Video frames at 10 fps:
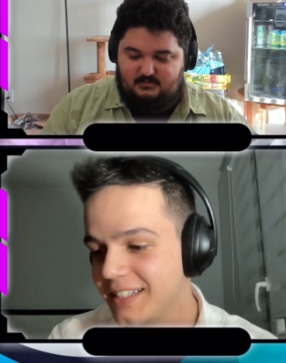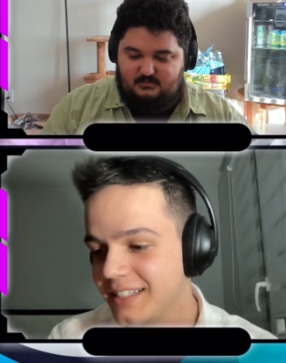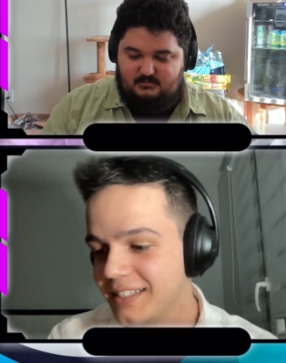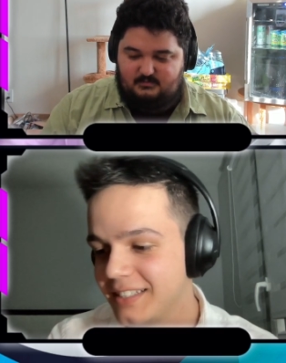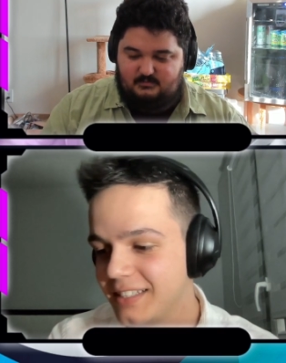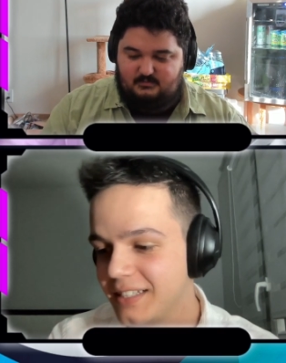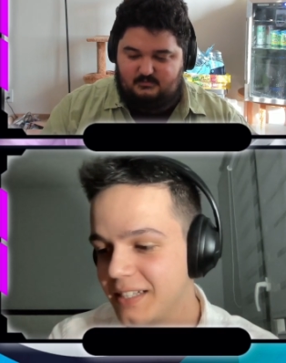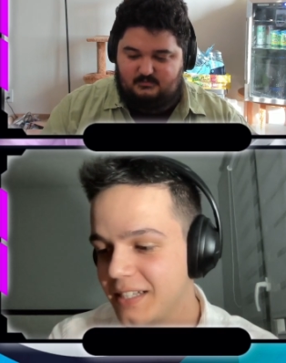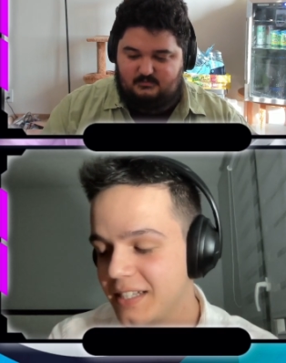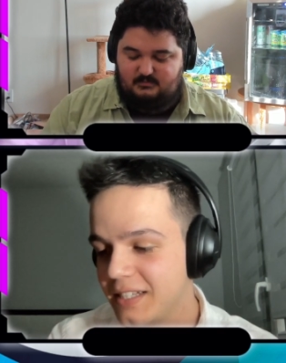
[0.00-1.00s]

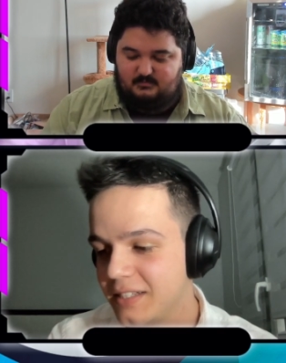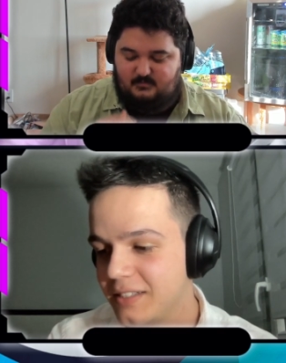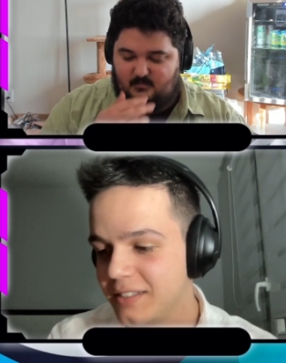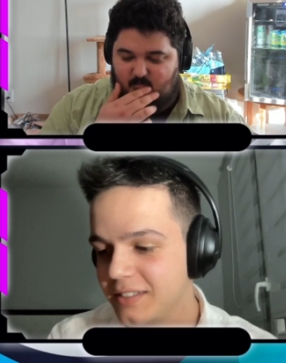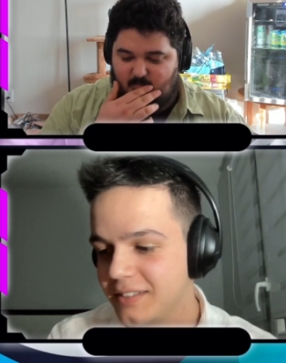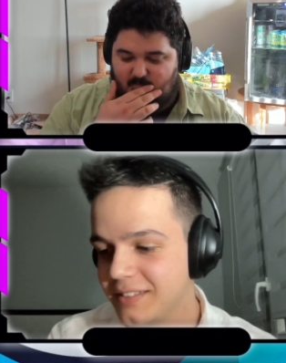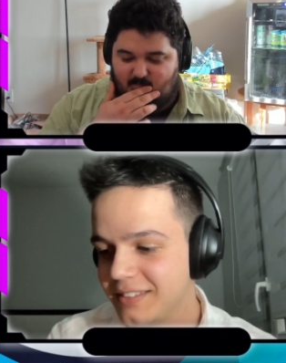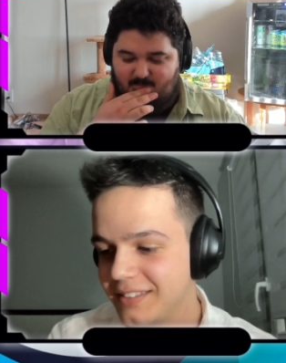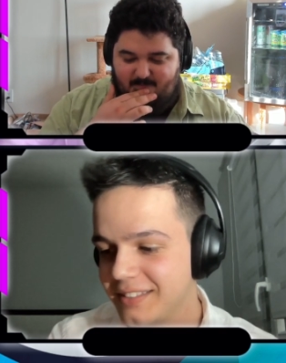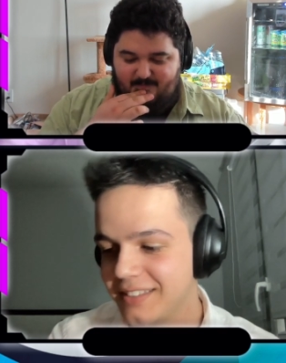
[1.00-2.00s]
(no one is talking)